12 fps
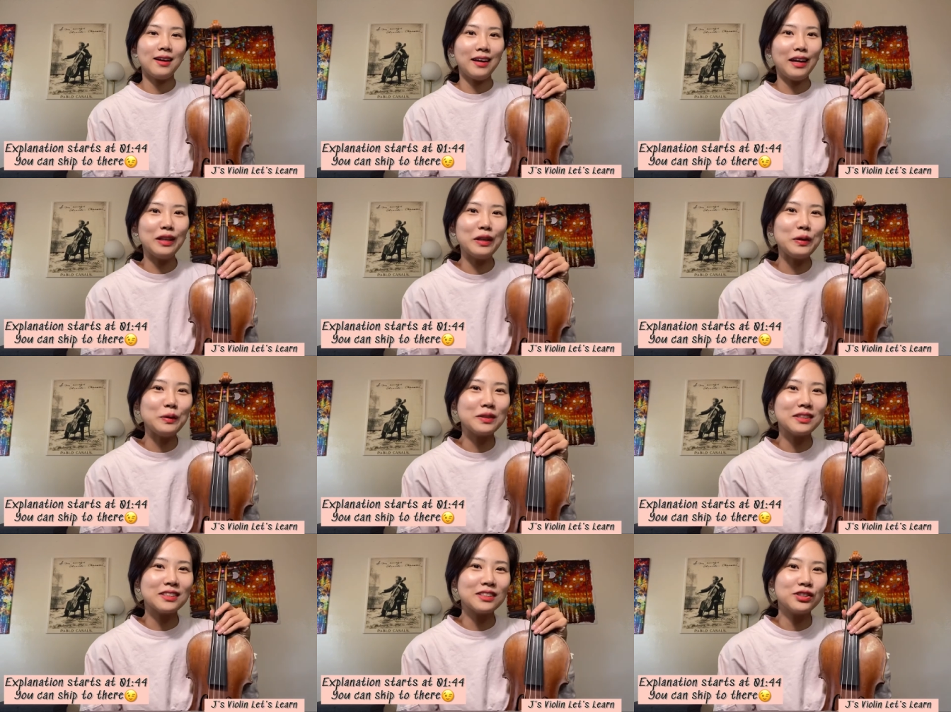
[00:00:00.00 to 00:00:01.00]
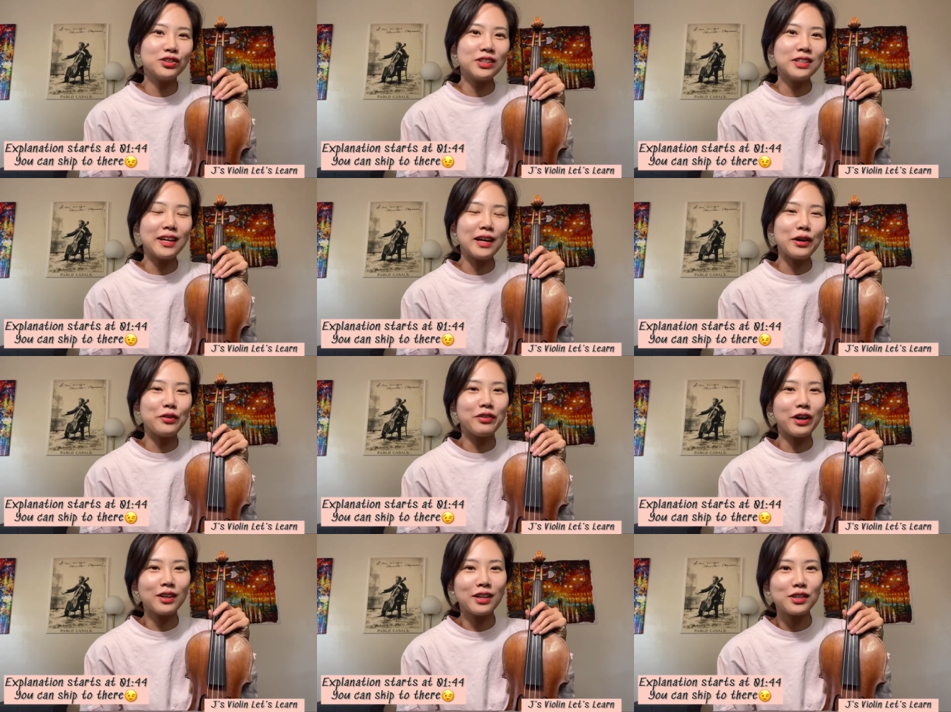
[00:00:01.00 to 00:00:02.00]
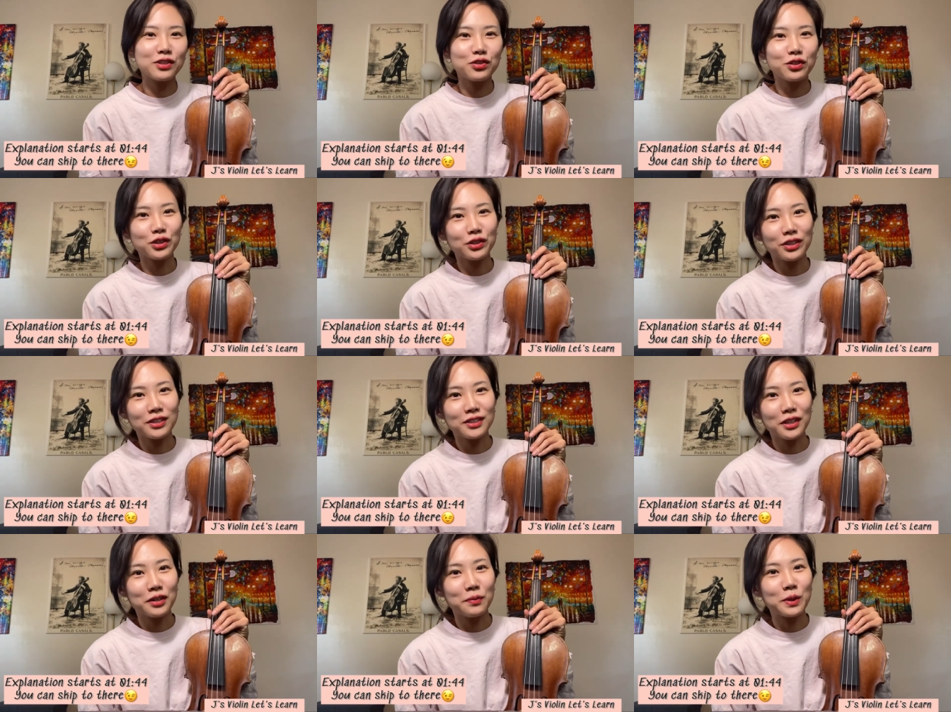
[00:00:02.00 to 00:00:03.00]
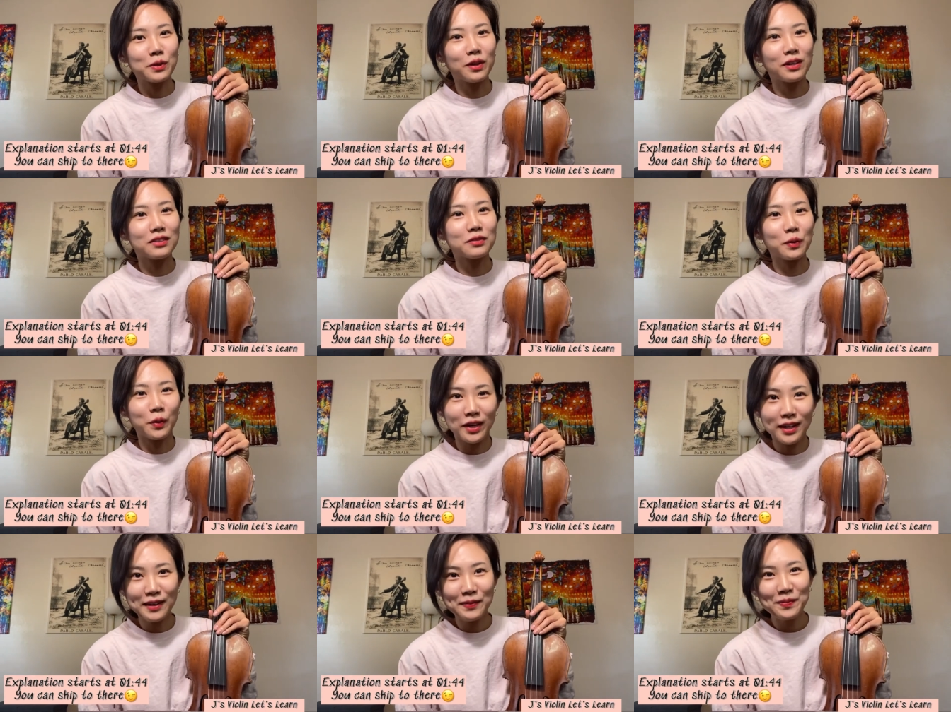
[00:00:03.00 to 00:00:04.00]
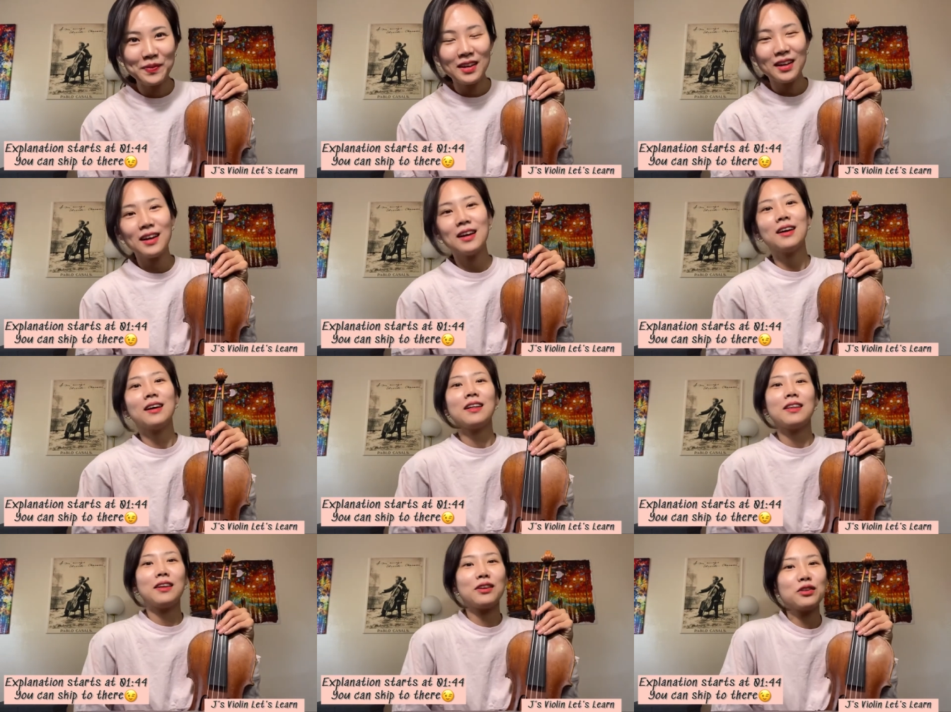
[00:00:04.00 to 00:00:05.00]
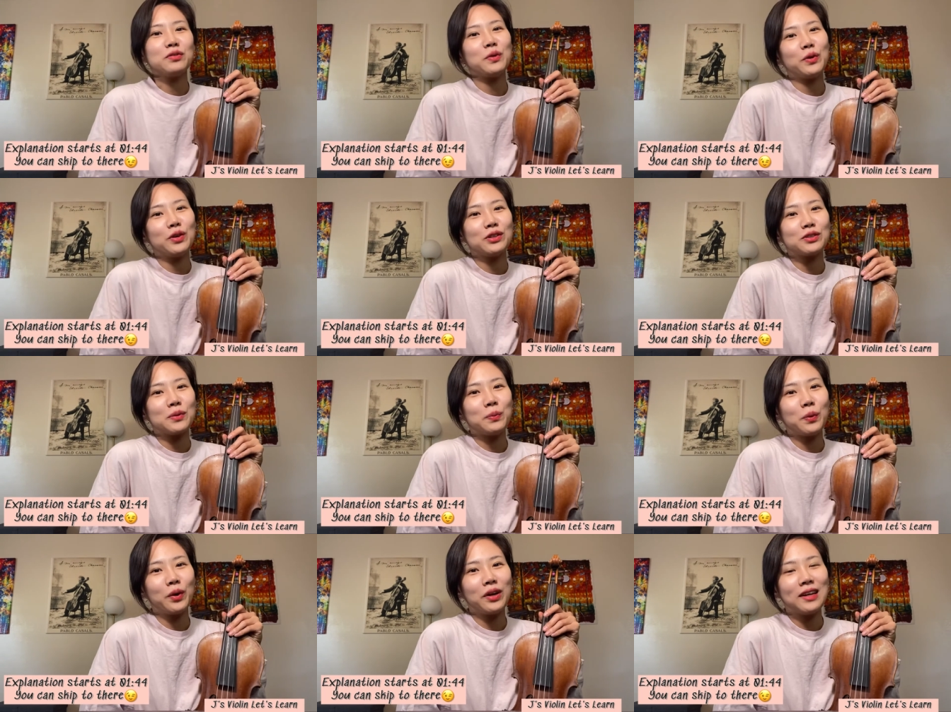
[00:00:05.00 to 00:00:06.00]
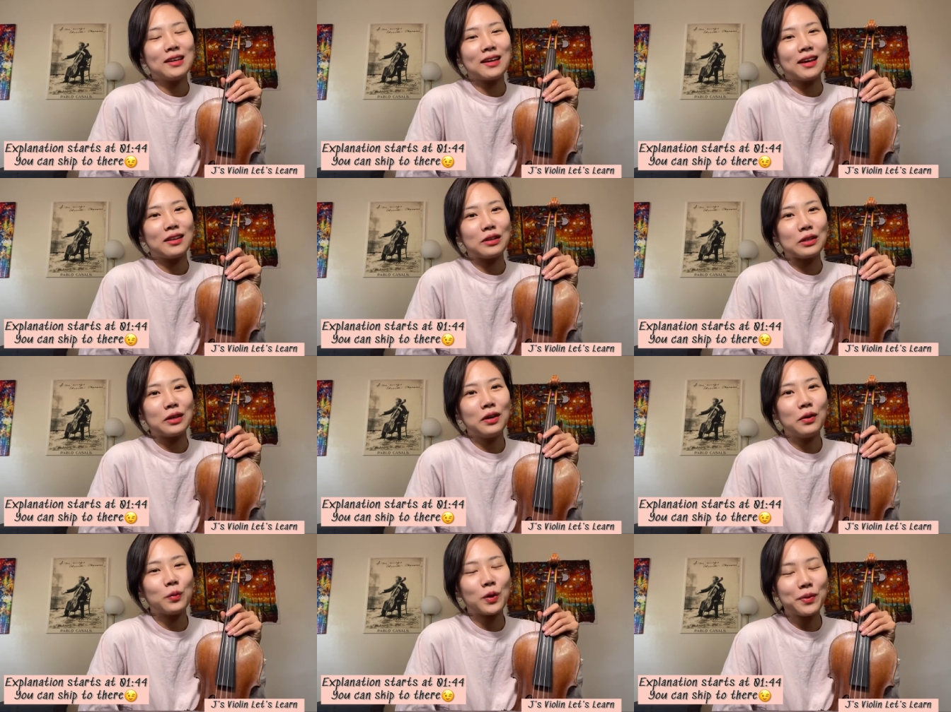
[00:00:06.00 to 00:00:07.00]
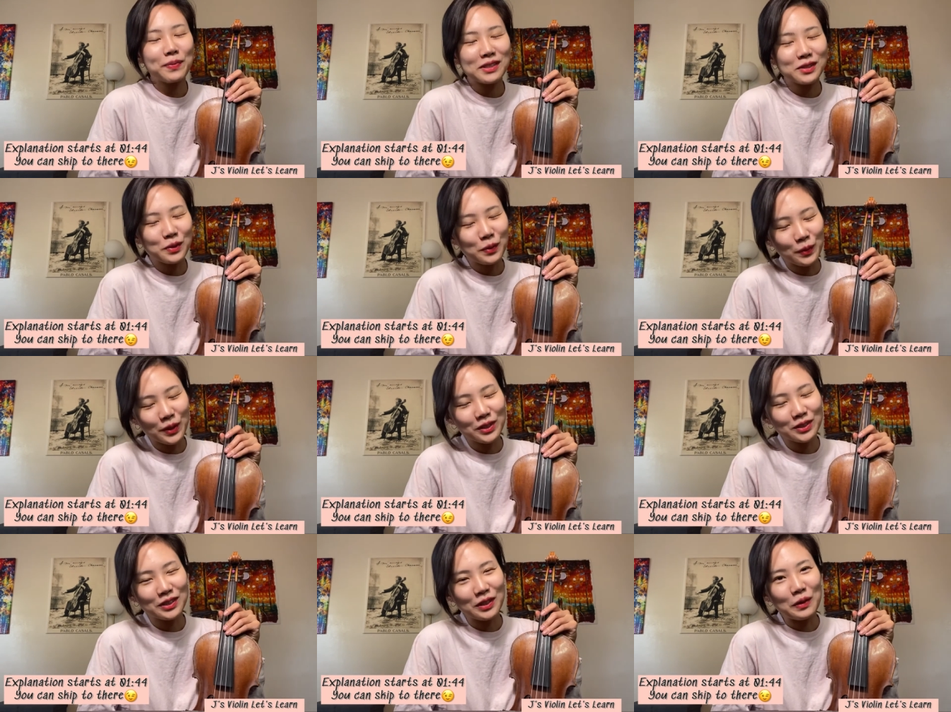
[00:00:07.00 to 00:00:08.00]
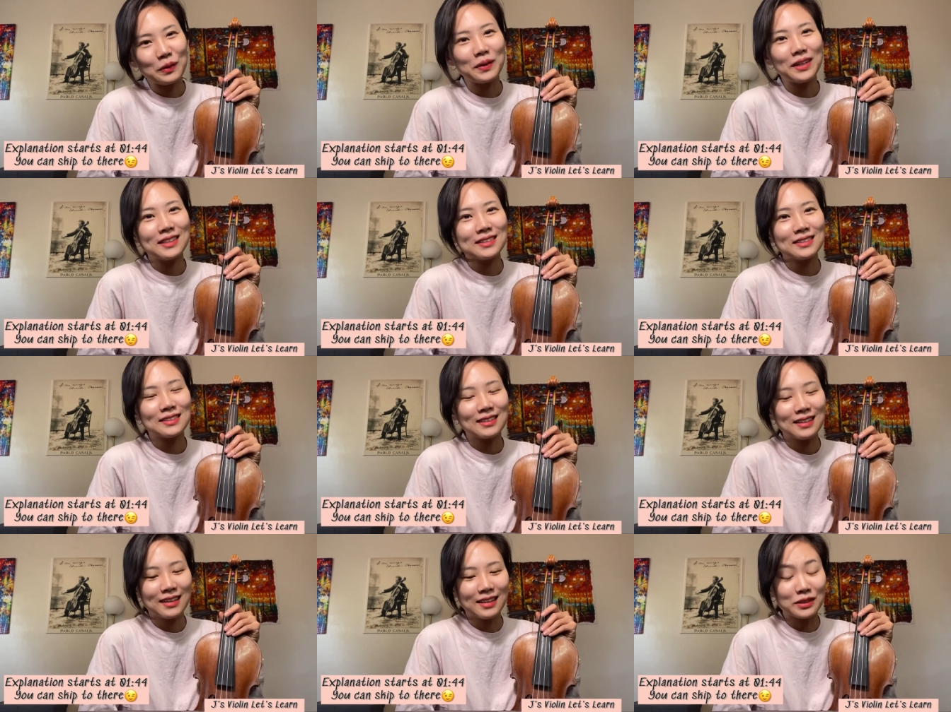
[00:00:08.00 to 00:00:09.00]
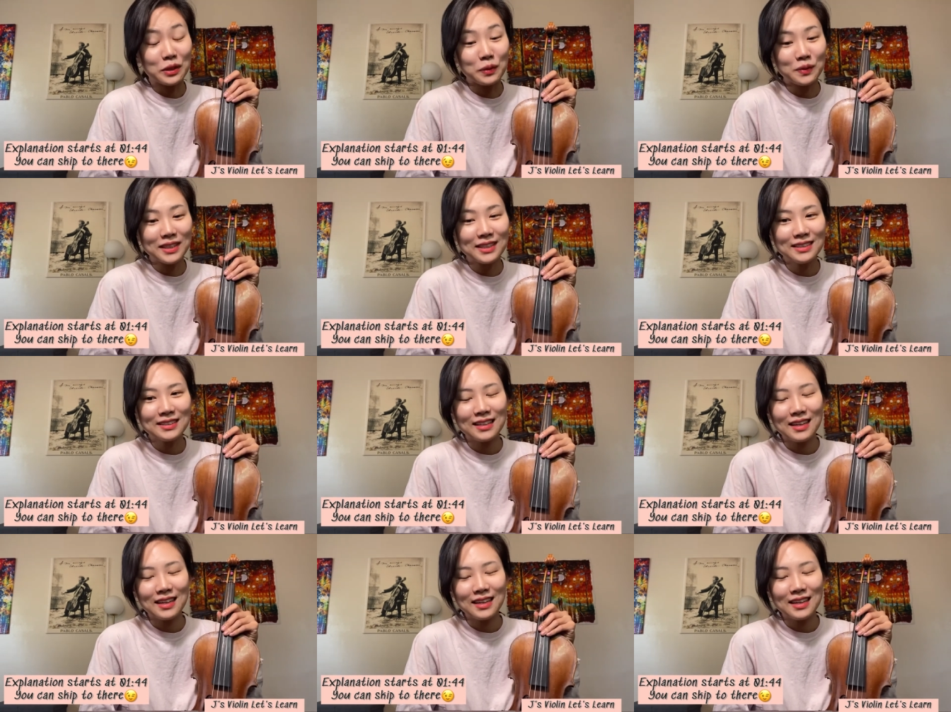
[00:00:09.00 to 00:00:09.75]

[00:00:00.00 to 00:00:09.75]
Hello, this is Gina, a violin instructor in Sacramento, California. Thank you for your supporting and warmest words always, as always.